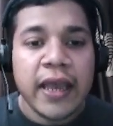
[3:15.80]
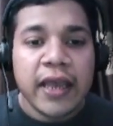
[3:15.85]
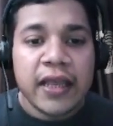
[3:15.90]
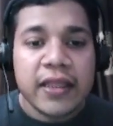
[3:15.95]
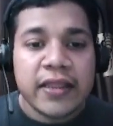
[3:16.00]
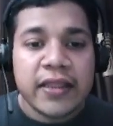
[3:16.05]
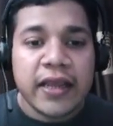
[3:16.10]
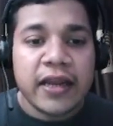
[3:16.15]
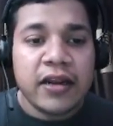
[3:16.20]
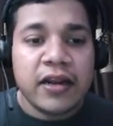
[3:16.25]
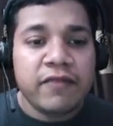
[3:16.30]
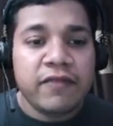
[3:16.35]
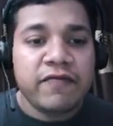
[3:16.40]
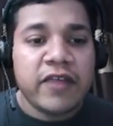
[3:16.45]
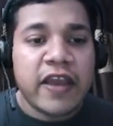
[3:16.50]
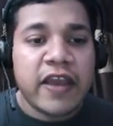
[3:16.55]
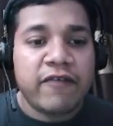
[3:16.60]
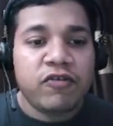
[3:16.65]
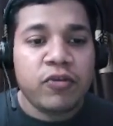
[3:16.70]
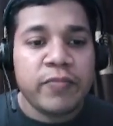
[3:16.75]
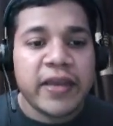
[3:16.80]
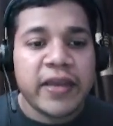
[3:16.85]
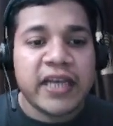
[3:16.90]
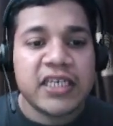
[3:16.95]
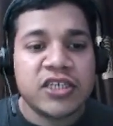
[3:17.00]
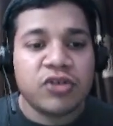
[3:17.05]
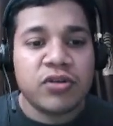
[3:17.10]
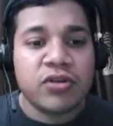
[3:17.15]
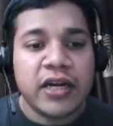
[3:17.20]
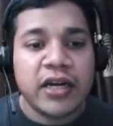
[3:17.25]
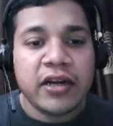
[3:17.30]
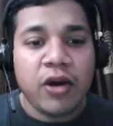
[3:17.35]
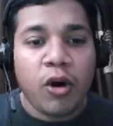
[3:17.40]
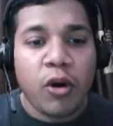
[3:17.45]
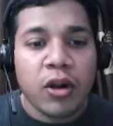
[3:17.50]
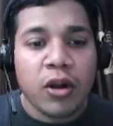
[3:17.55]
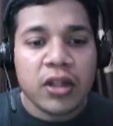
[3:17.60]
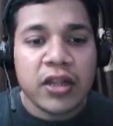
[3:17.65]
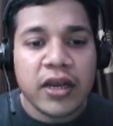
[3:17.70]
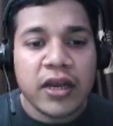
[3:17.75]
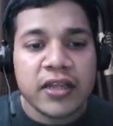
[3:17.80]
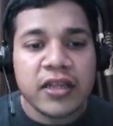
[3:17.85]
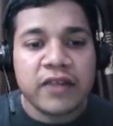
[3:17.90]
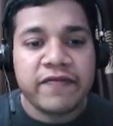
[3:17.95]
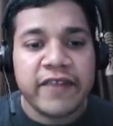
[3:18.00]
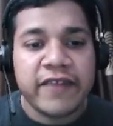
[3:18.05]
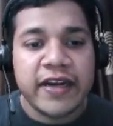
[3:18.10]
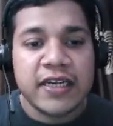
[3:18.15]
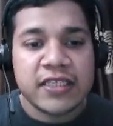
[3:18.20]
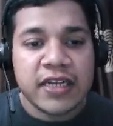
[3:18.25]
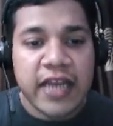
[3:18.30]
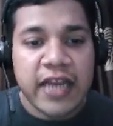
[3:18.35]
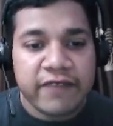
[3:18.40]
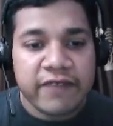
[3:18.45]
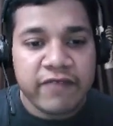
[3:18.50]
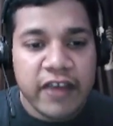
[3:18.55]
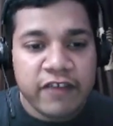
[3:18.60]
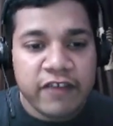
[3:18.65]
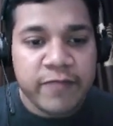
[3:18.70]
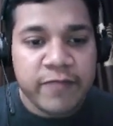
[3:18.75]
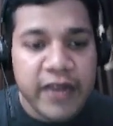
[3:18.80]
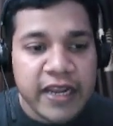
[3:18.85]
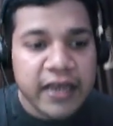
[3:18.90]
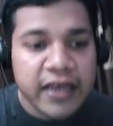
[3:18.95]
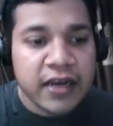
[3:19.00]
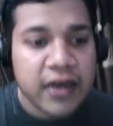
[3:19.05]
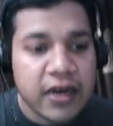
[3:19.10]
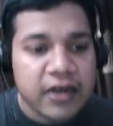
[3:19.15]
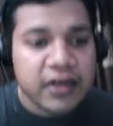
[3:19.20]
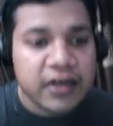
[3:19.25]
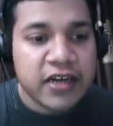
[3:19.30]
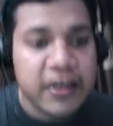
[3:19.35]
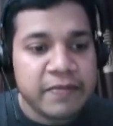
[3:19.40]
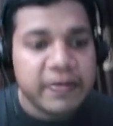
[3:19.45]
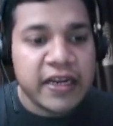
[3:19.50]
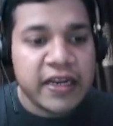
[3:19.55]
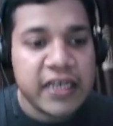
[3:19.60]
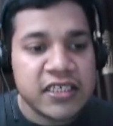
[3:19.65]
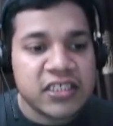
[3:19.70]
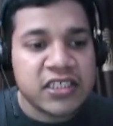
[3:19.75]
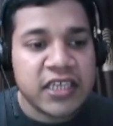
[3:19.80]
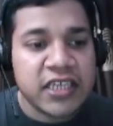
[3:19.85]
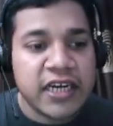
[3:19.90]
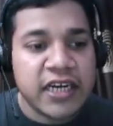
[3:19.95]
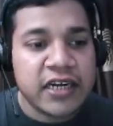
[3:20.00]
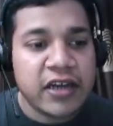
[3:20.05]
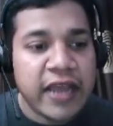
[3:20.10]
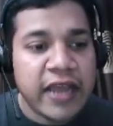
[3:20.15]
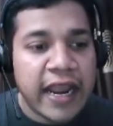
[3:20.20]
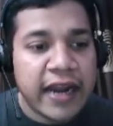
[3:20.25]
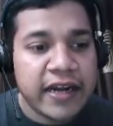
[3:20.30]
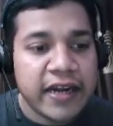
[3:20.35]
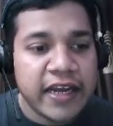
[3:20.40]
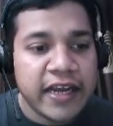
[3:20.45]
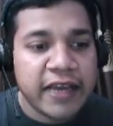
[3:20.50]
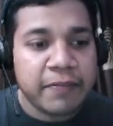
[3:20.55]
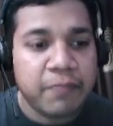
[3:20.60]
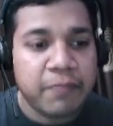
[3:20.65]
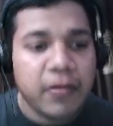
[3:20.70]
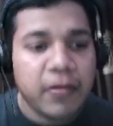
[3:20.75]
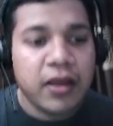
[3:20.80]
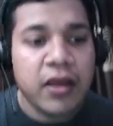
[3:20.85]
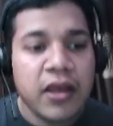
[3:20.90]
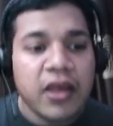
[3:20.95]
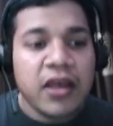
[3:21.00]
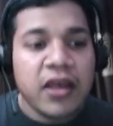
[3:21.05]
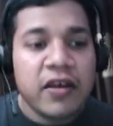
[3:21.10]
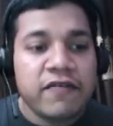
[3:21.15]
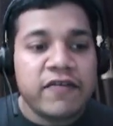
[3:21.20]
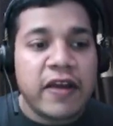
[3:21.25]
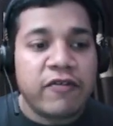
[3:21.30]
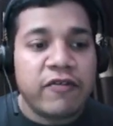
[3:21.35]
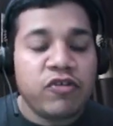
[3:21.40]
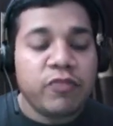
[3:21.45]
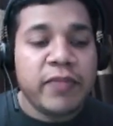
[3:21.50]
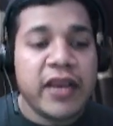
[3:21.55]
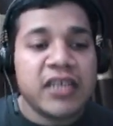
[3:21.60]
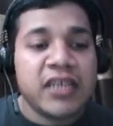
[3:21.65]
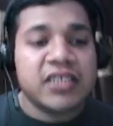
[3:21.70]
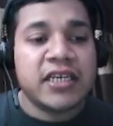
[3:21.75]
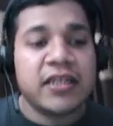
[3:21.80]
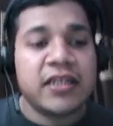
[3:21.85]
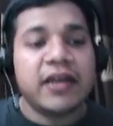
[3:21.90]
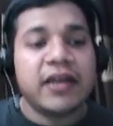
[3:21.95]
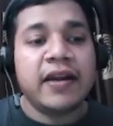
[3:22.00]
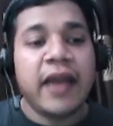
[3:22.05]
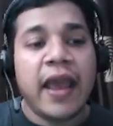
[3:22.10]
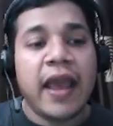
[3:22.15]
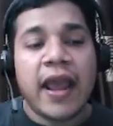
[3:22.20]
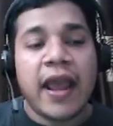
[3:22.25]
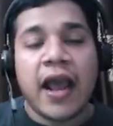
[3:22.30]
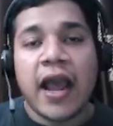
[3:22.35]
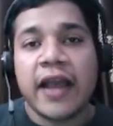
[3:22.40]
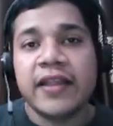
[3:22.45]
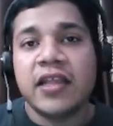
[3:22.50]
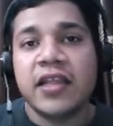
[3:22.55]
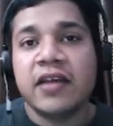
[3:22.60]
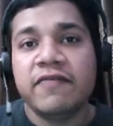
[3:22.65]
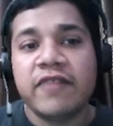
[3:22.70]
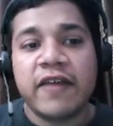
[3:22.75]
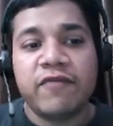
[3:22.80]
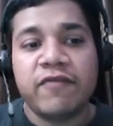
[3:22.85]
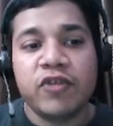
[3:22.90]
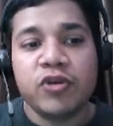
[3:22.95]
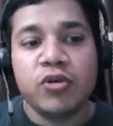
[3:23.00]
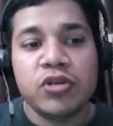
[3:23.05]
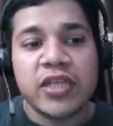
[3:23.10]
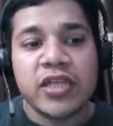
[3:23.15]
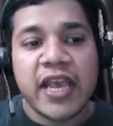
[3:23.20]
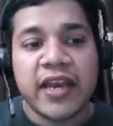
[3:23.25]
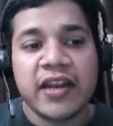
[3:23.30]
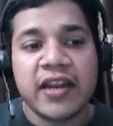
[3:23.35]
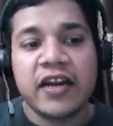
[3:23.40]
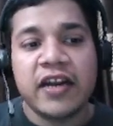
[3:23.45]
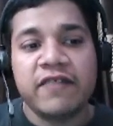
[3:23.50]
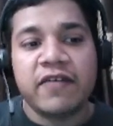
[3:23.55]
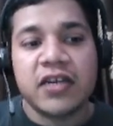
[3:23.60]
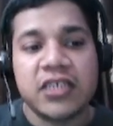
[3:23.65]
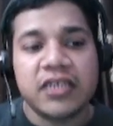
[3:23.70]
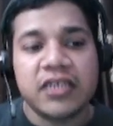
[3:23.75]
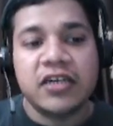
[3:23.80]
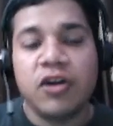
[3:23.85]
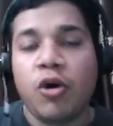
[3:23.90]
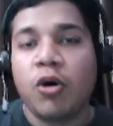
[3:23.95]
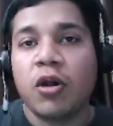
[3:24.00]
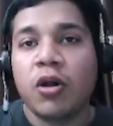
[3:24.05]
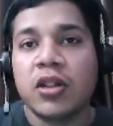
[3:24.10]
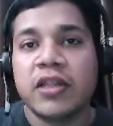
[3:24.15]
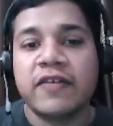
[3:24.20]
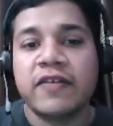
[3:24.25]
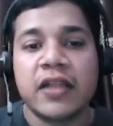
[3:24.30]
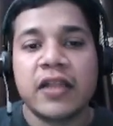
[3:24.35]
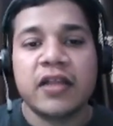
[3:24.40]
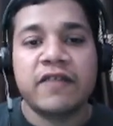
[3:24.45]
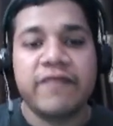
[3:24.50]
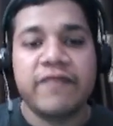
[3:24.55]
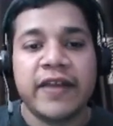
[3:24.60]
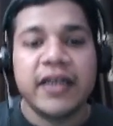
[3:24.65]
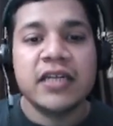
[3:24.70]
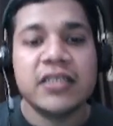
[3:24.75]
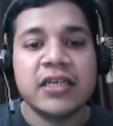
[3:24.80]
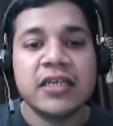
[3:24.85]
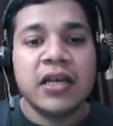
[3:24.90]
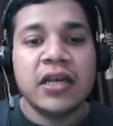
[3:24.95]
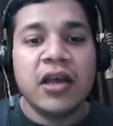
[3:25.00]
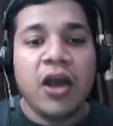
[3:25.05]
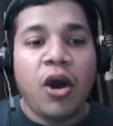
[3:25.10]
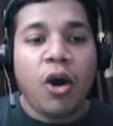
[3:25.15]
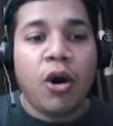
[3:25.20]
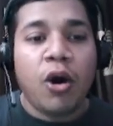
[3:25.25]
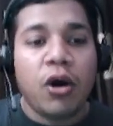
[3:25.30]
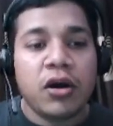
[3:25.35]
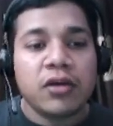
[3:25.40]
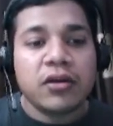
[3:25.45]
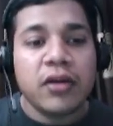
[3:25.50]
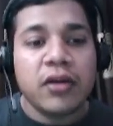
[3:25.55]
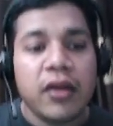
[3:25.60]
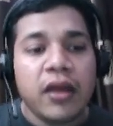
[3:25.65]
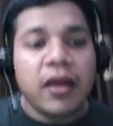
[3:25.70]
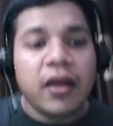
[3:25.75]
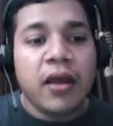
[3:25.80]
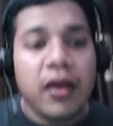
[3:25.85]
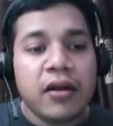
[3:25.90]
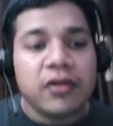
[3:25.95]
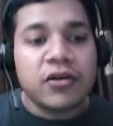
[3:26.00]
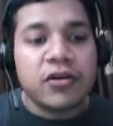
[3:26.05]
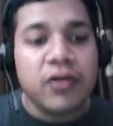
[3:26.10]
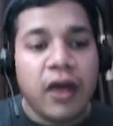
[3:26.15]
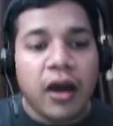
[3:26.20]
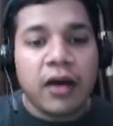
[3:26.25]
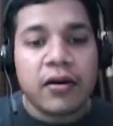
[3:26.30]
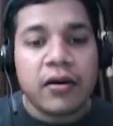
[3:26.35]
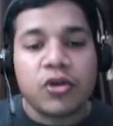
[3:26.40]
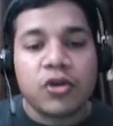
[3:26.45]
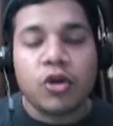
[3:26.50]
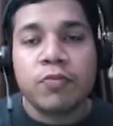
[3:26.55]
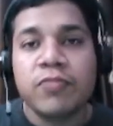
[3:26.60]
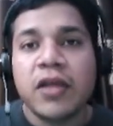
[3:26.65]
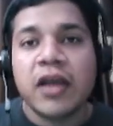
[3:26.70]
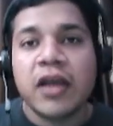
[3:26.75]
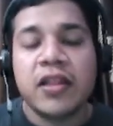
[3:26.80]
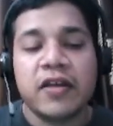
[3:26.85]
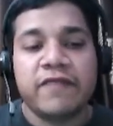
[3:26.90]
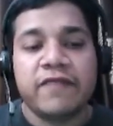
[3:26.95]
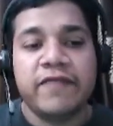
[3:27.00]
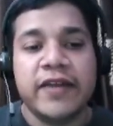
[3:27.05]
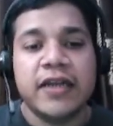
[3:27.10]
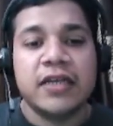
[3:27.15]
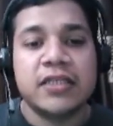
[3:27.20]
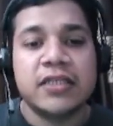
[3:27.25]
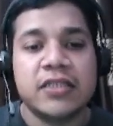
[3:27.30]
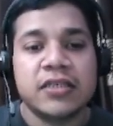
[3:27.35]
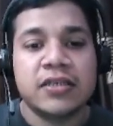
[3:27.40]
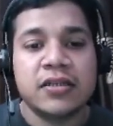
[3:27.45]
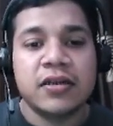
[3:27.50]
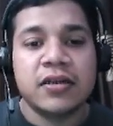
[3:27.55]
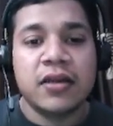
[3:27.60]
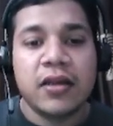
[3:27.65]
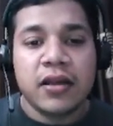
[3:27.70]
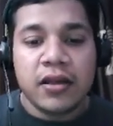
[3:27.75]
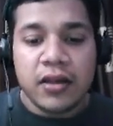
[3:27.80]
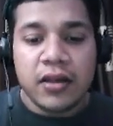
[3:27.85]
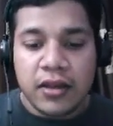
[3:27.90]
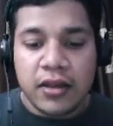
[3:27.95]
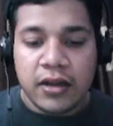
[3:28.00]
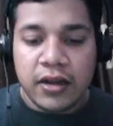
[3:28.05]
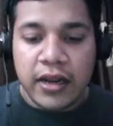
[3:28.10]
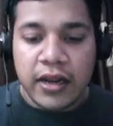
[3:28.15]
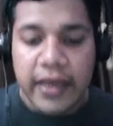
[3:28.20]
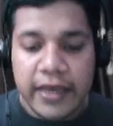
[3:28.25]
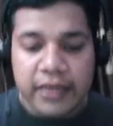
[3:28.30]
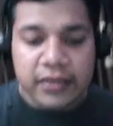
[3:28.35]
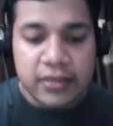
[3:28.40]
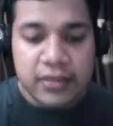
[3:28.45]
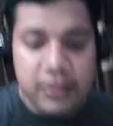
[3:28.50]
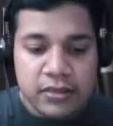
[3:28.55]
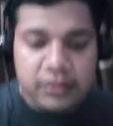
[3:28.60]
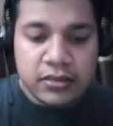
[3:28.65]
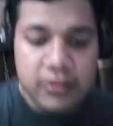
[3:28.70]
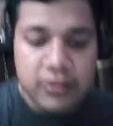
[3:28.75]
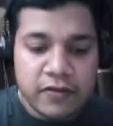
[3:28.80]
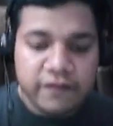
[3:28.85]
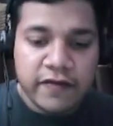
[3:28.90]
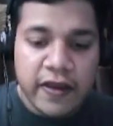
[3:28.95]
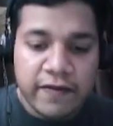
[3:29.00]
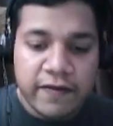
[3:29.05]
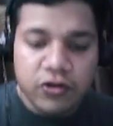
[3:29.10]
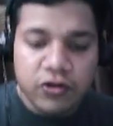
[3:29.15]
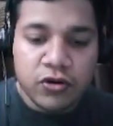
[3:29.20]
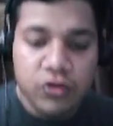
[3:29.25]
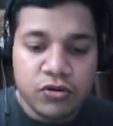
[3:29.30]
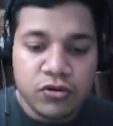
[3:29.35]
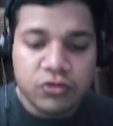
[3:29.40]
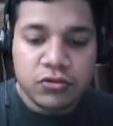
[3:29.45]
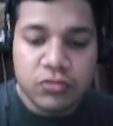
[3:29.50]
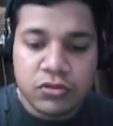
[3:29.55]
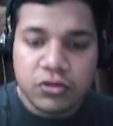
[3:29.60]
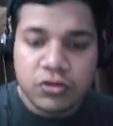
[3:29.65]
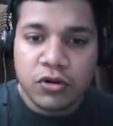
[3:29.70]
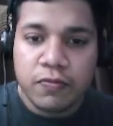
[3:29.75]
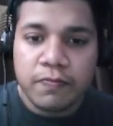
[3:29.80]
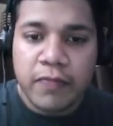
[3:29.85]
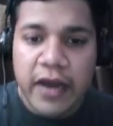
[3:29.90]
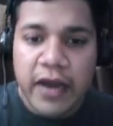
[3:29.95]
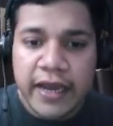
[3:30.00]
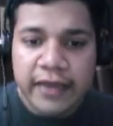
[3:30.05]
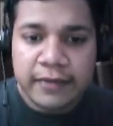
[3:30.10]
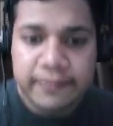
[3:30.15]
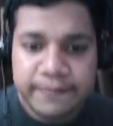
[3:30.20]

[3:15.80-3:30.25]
then we have to make sure that all the other fields like we have billing country, billing state, and name, we have to make sure that either we have to use aggregate function in all the other fields or group the other fields. Like we have to do group by